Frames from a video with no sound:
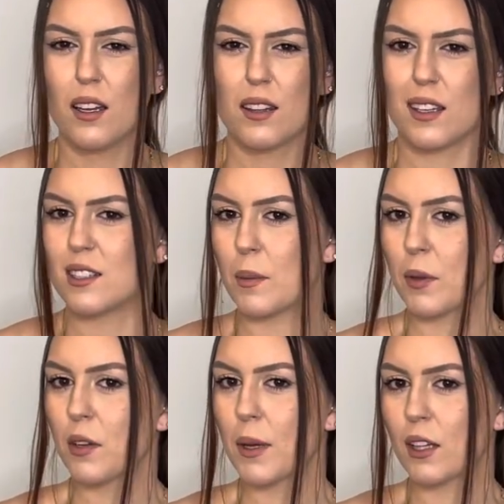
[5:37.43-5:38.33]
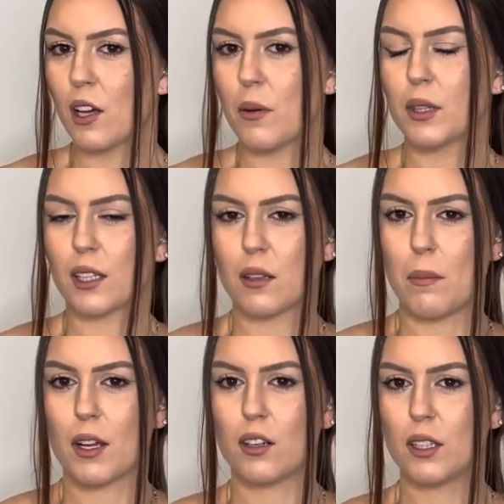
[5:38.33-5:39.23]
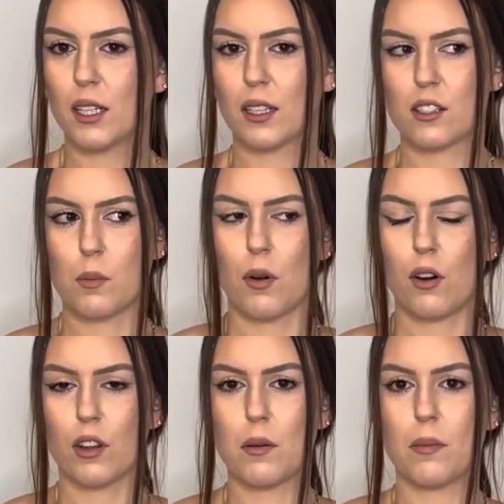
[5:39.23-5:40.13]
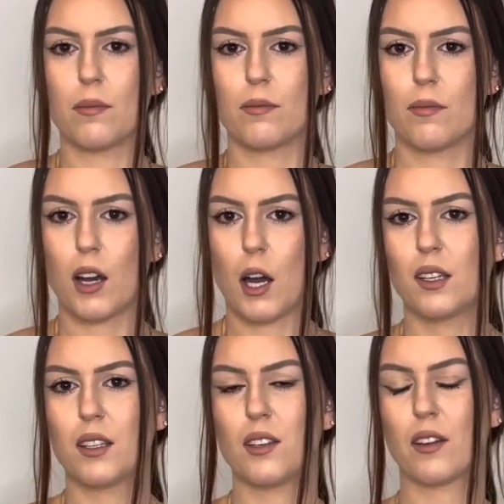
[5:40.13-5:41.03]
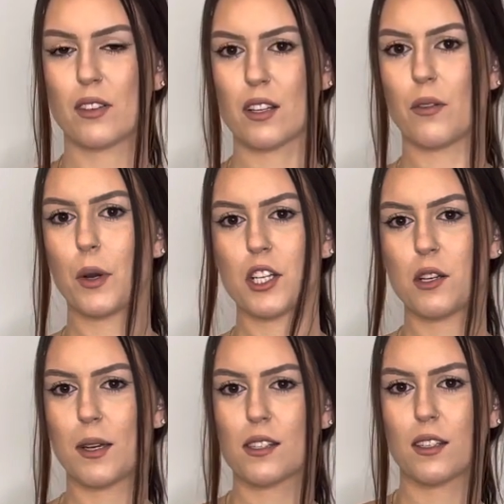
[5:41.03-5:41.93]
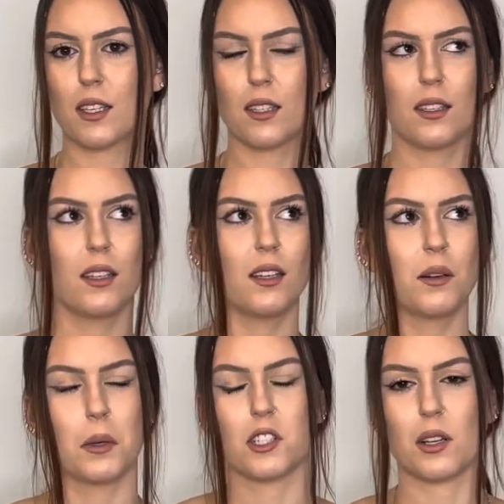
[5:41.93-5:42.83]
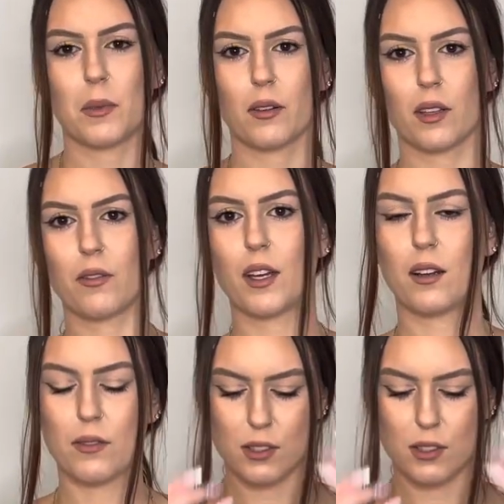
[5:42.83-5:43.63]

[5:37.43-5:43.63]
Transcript: they dip a little bit low in like the middle unless you pull them up. Give yourself a wedgie basically which I'm not really a fan of.